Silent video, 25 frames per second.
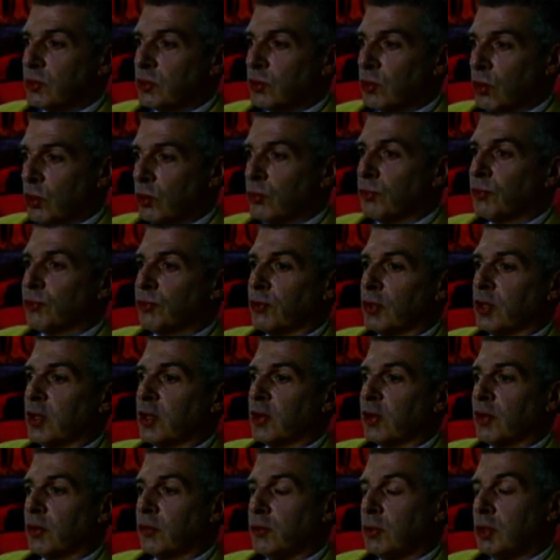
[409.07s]

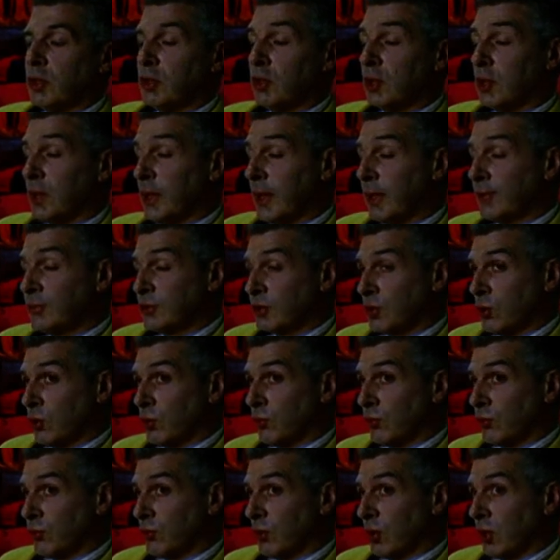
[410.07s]
conflict. The media loves
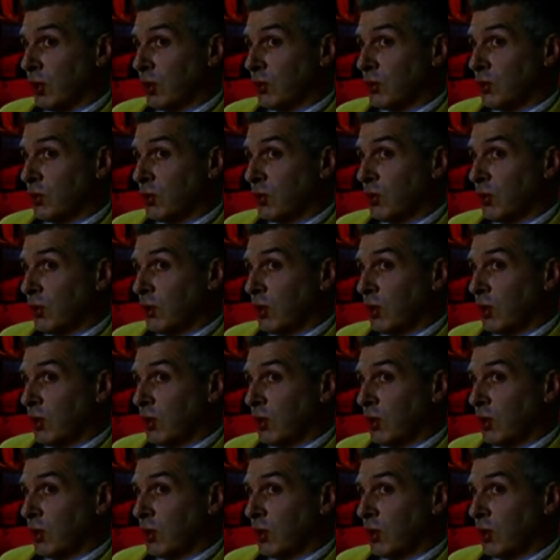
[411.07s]
conflict.